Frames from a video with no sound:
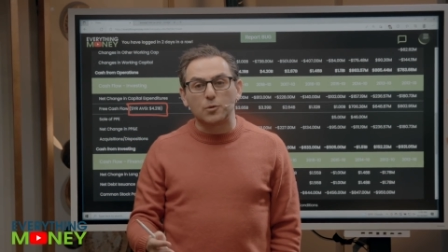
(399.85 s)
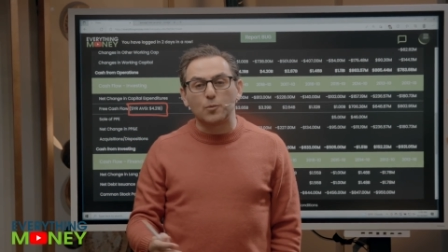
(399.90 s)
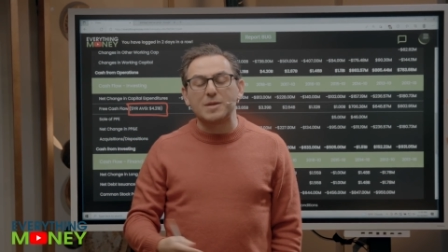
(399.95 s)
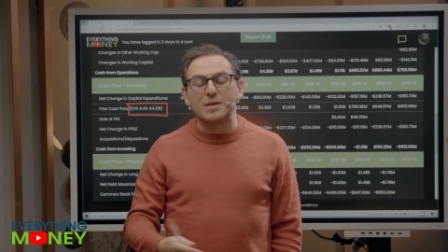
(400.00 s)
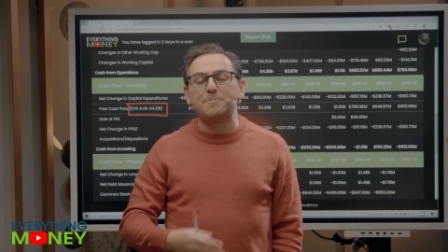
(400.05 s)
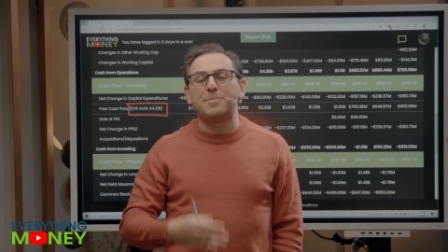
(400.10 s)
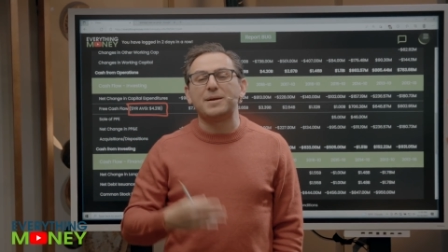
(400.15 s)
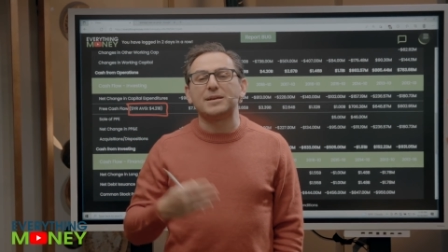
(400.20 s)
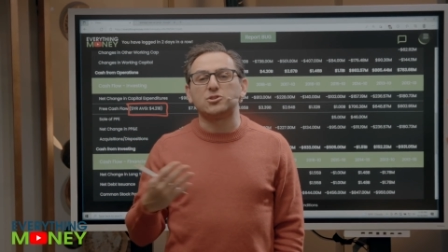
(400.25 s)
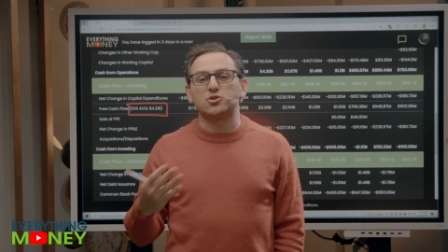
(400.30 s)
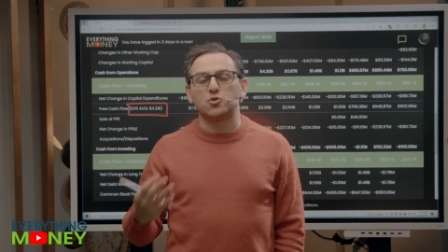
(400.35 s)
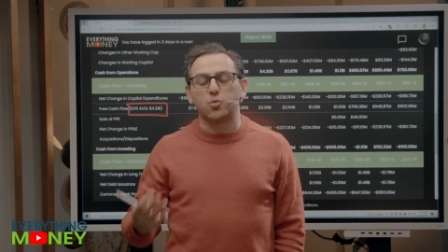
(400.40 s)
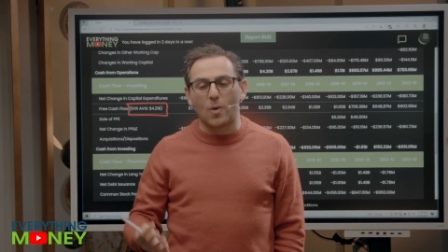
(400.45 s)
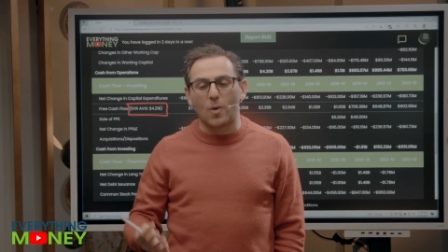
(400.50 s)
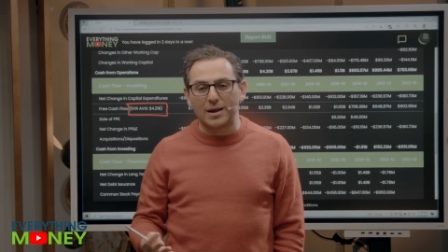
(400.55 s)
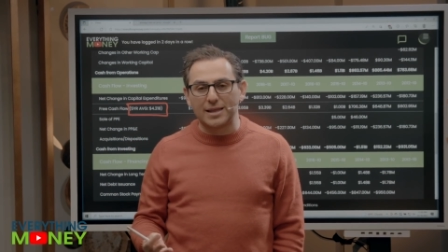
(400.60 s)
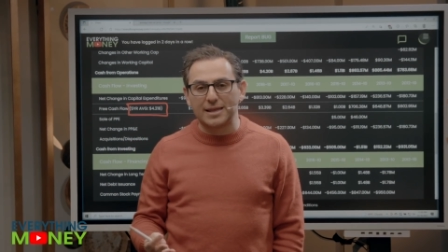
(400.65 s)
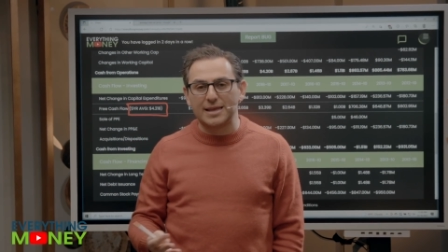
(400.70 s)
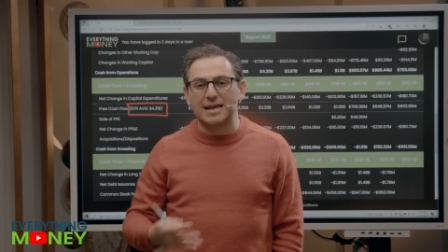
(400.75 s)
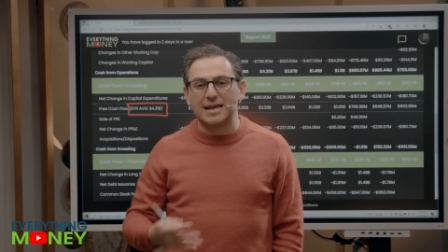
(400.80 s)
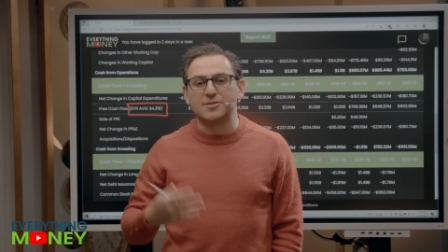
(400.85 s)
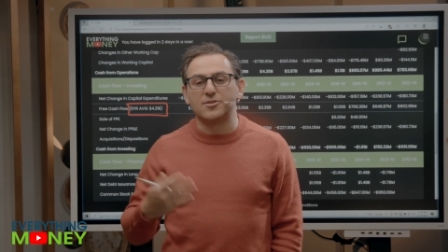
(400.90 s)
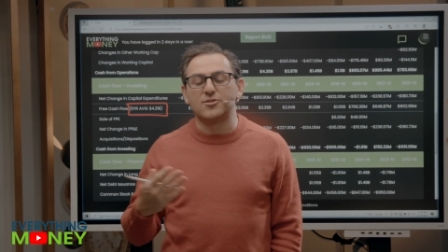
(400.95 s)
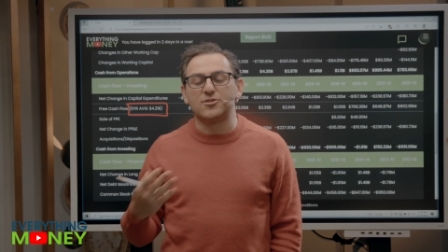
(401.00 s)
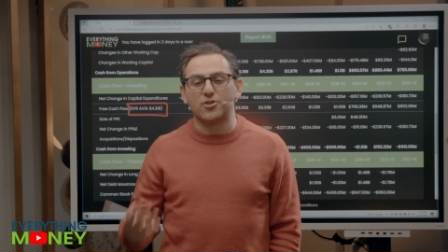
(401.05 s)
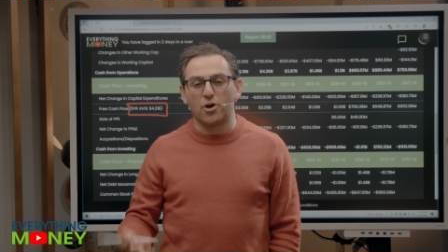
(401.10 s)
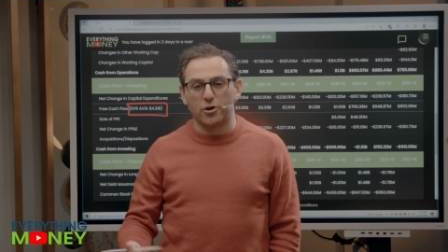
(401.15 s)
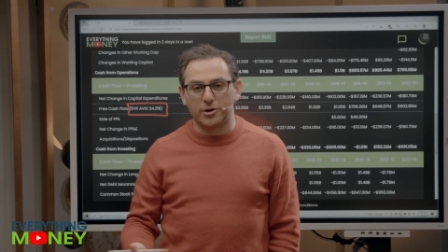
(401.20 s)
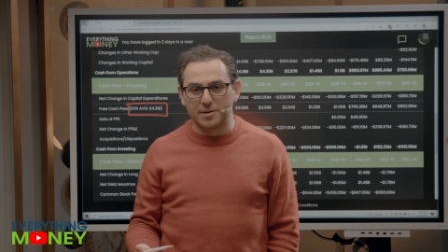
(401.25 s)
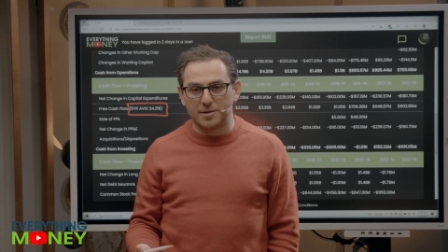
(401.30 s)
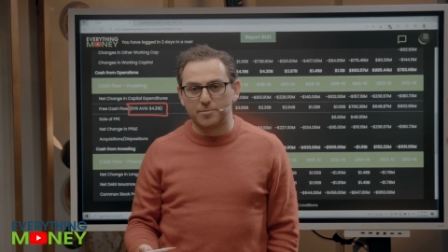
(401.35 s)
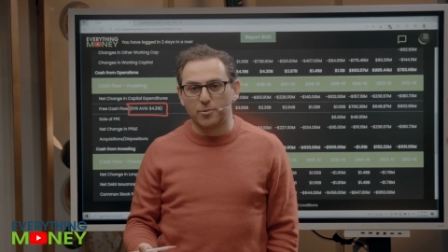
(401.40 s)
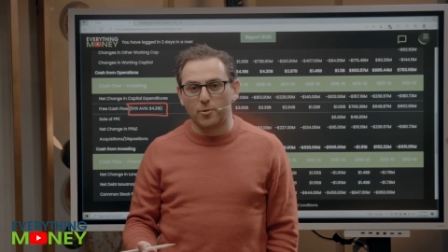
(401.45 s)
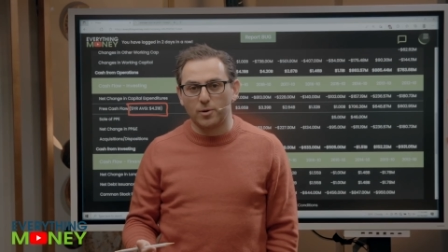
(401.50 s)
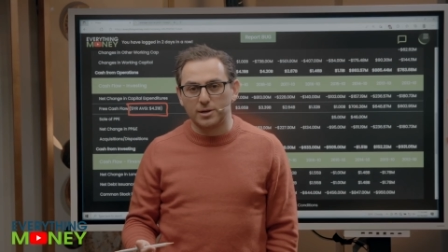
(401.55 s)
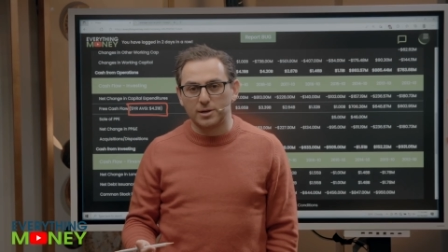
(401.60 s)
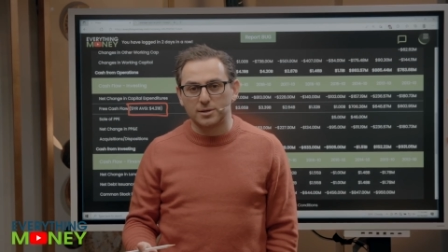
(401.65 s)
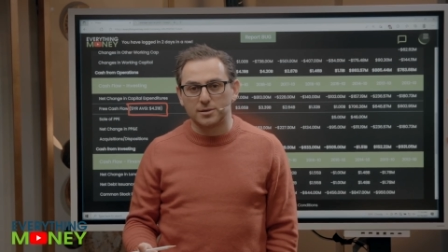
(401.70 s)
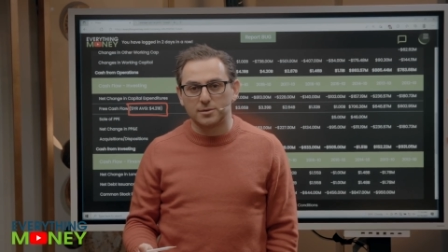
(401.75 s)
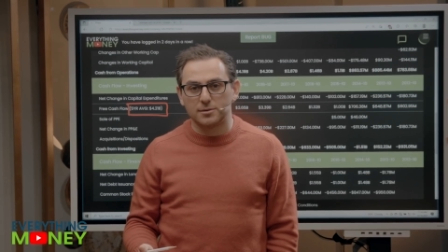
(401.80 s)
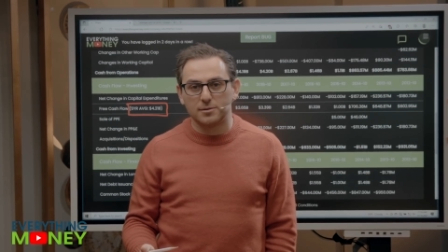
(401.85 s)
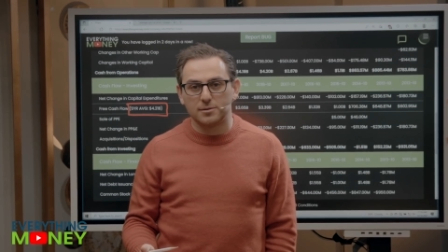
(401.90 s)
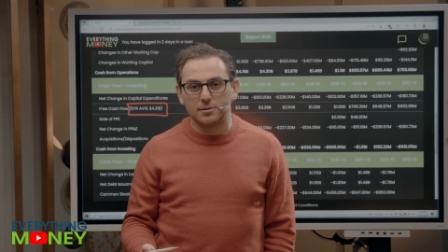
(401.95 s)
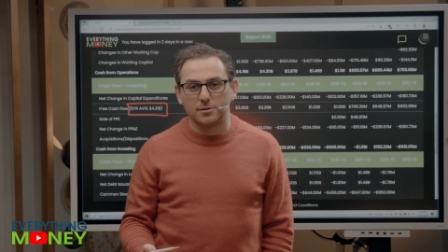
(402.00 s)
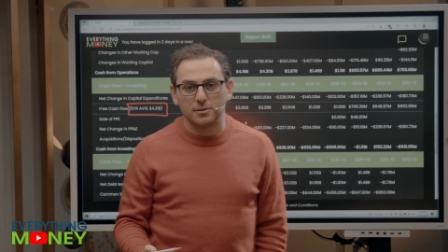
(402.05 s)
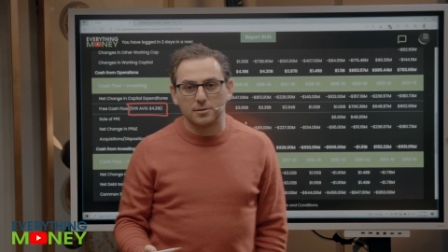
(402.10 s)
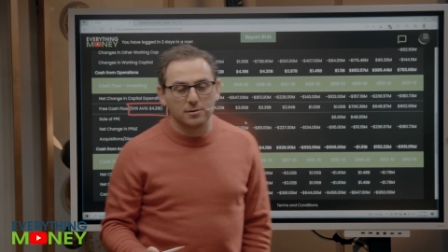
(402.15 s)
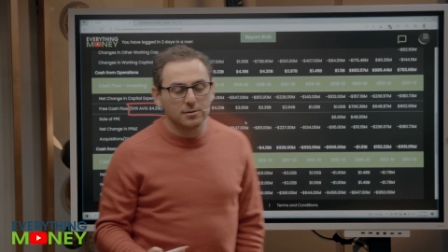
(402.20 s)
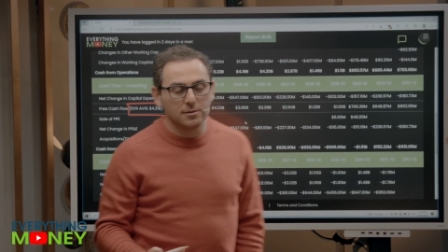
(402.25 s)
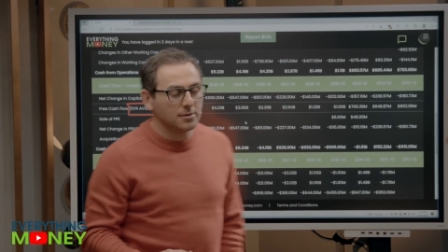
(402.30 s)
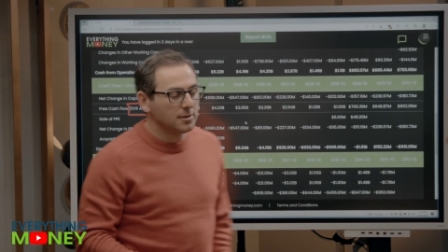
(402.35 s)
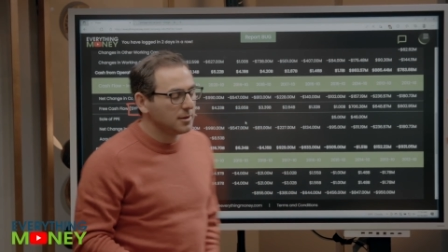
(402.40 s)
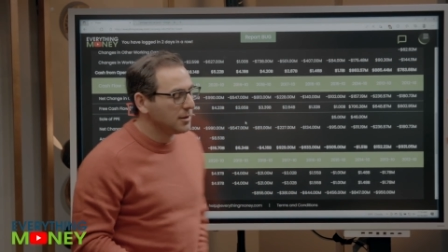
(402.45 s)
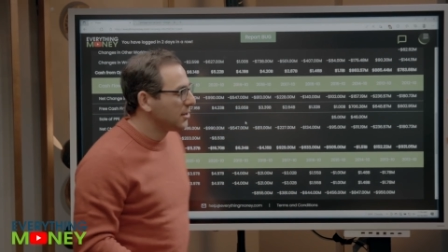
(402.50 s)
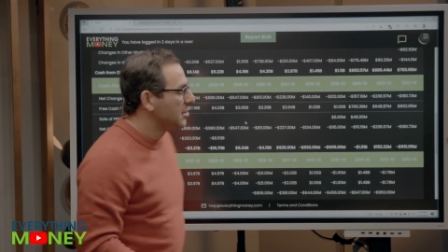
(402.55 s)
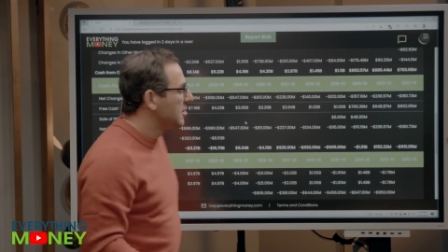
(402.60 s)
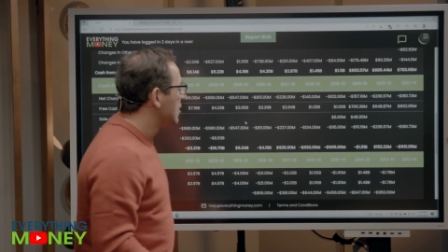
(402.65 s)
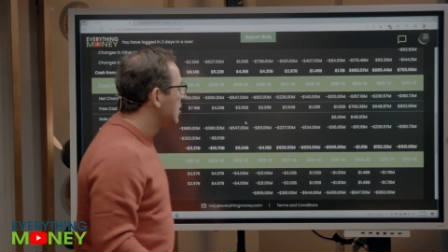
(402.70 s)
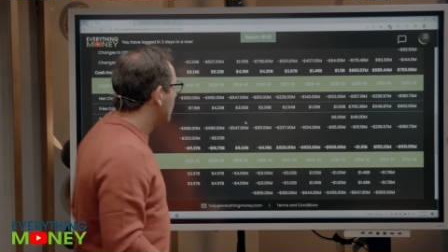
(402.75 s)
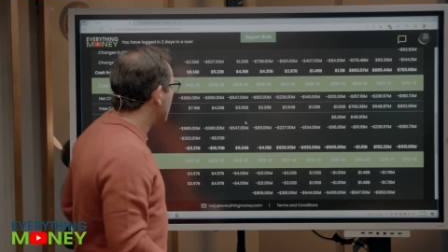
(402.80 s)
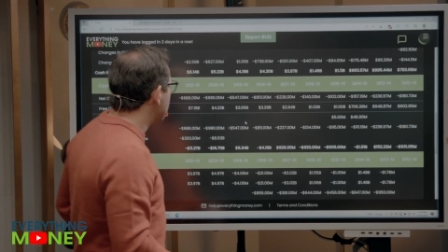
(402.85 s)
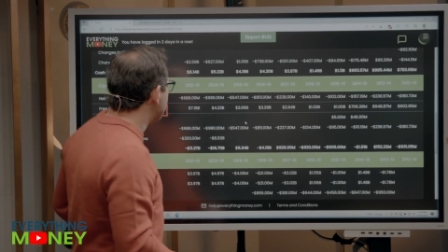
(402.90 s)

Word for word: we picked 20 as a starting point. We